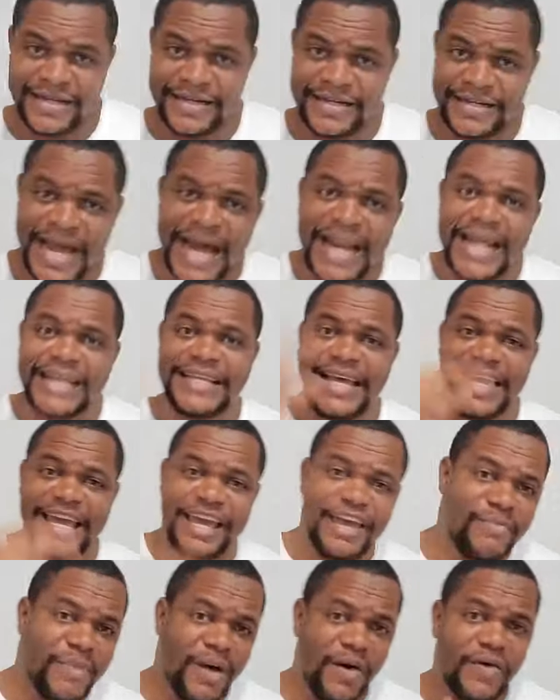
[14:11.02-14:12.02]
that is an
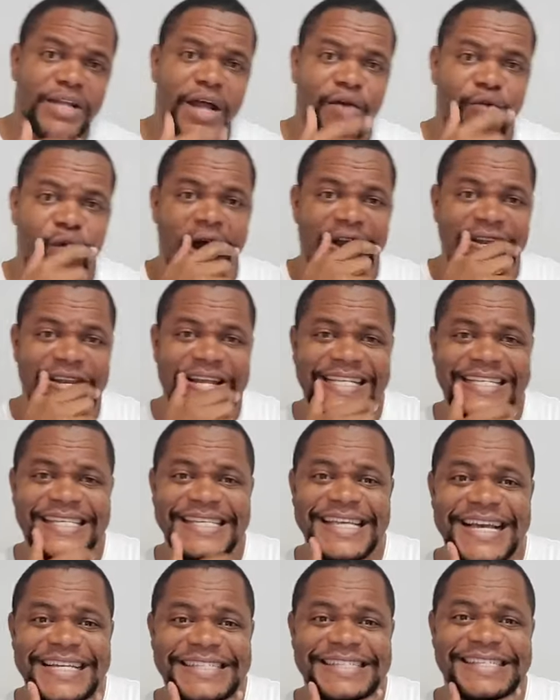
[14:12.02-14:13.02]
email that Rodney
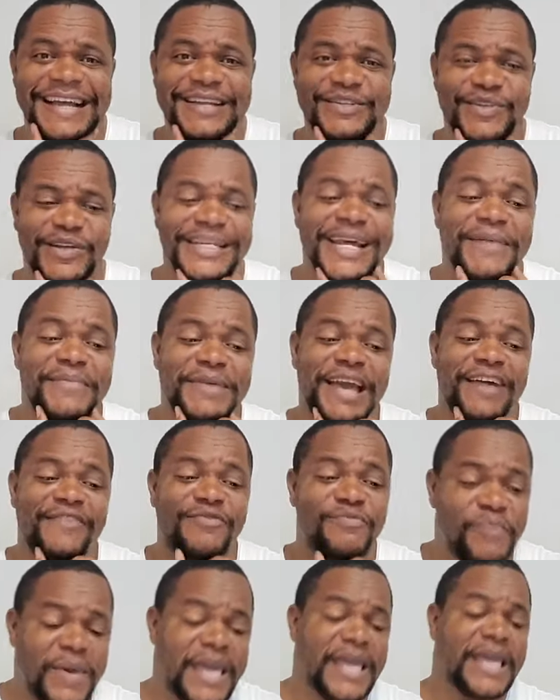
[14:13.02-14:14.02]
Sear sent to
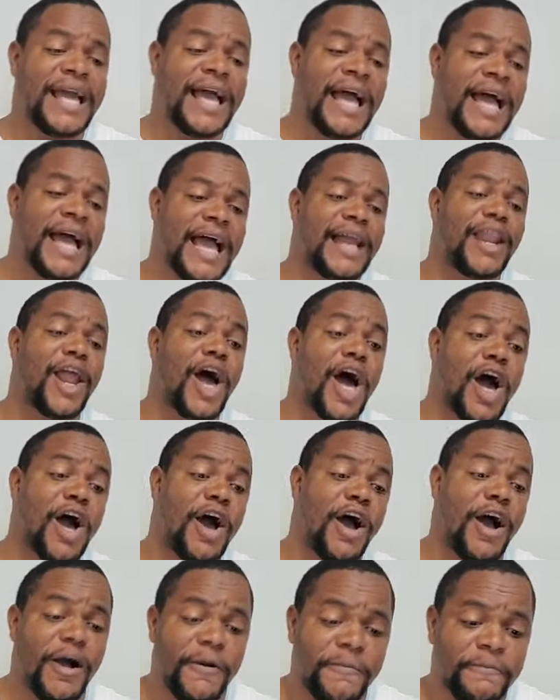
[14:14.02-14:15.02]
WFP.
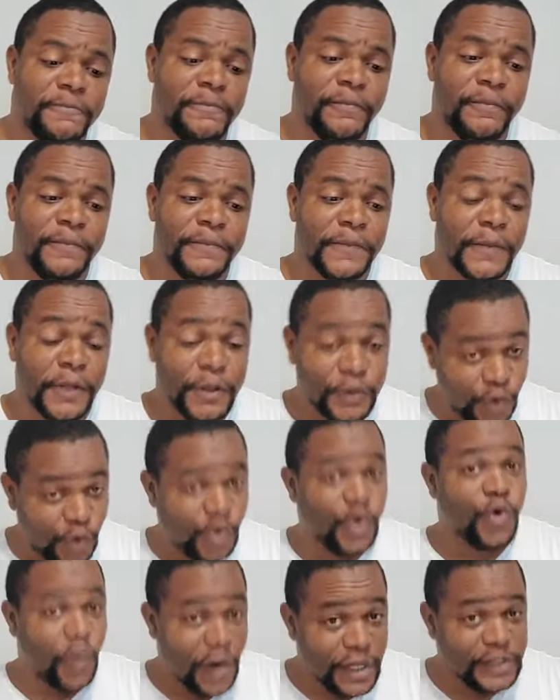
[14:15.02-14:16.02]
Hello? Do
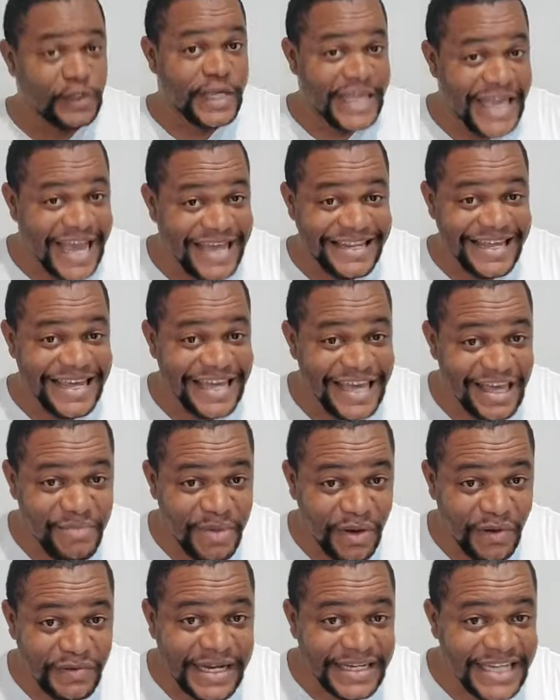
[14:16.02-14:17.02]
you want to hear the
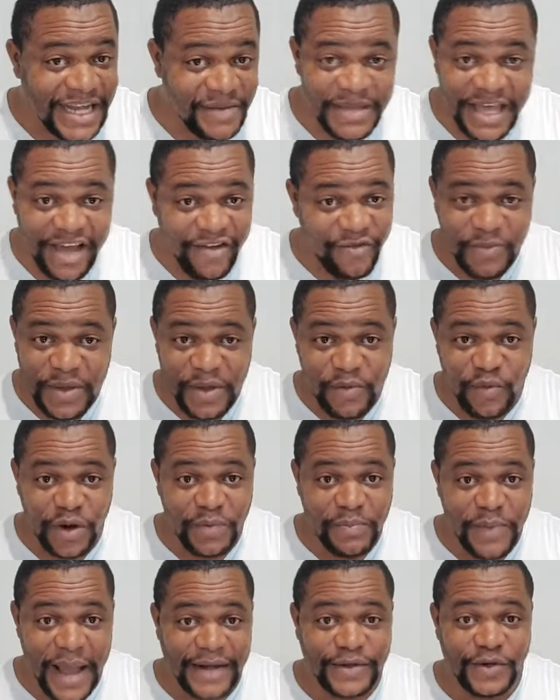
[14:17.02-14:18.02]
email that WFP
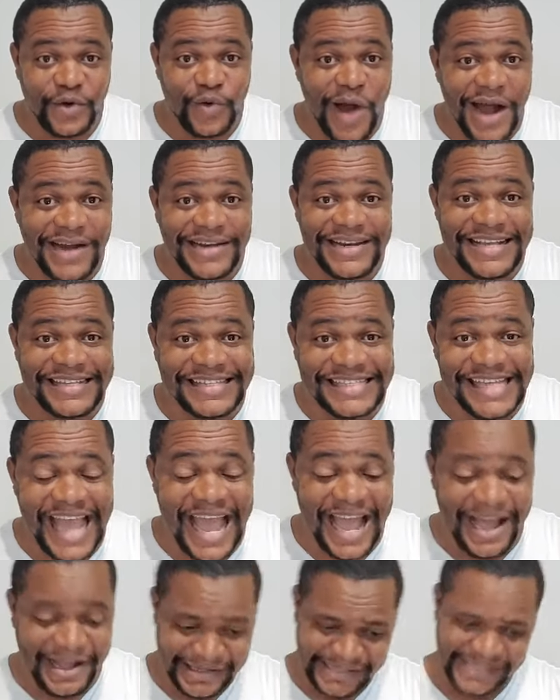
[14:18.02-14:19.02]
wrote back to Rodney Sear?
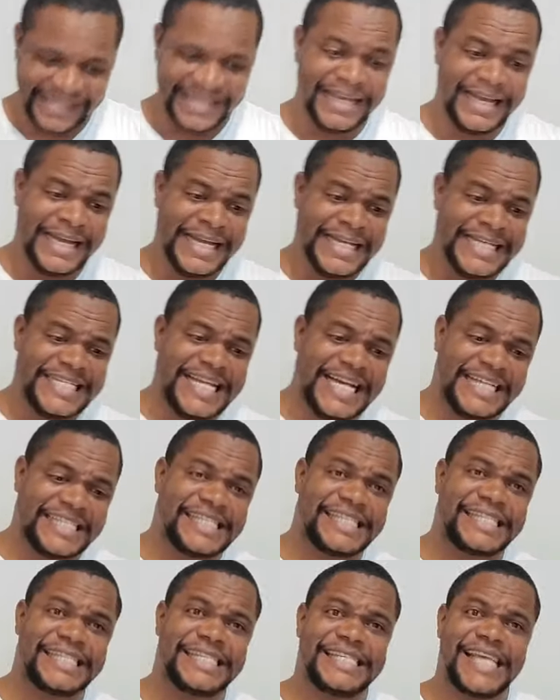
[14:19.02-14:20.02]

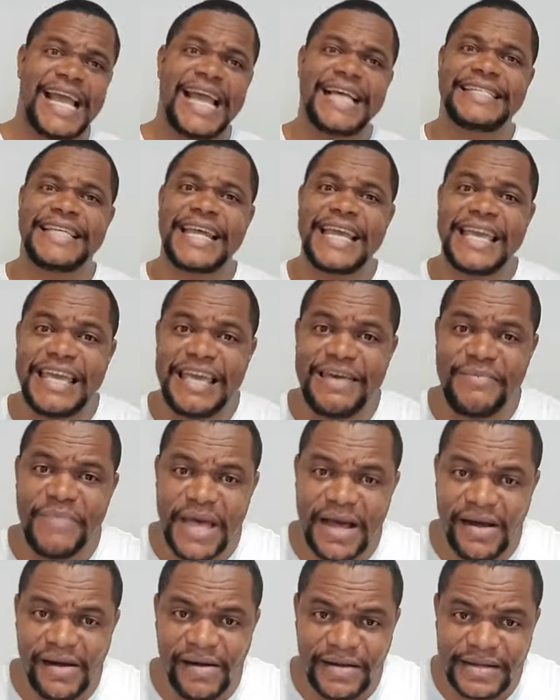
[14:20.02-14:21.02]
This is the
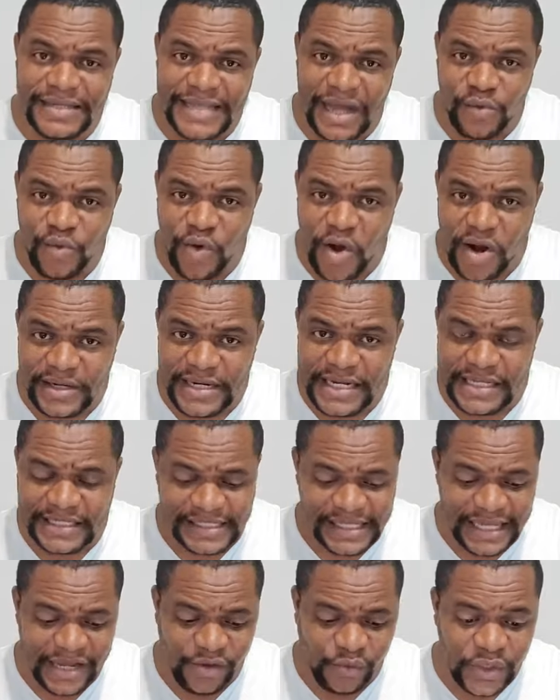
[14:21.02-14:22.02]
email that Rodney
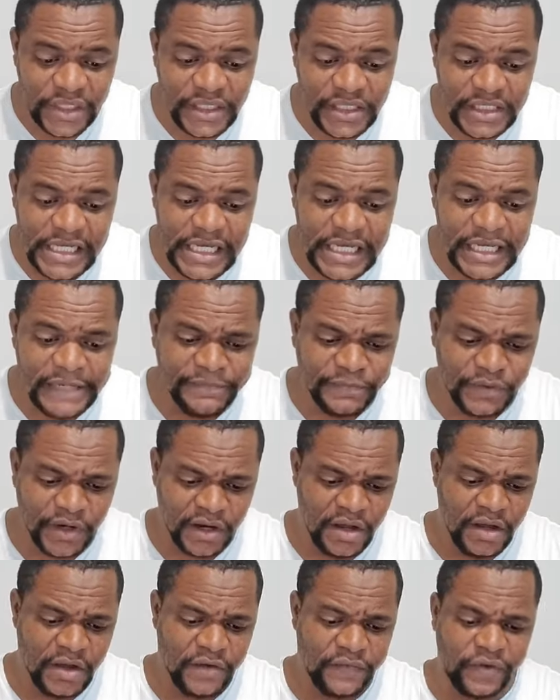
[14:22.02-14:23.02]
Sear received
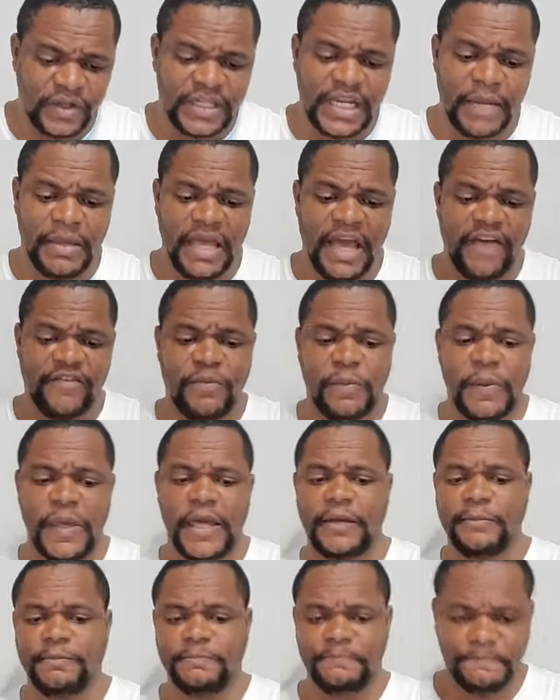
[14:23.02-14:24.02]
from WFP.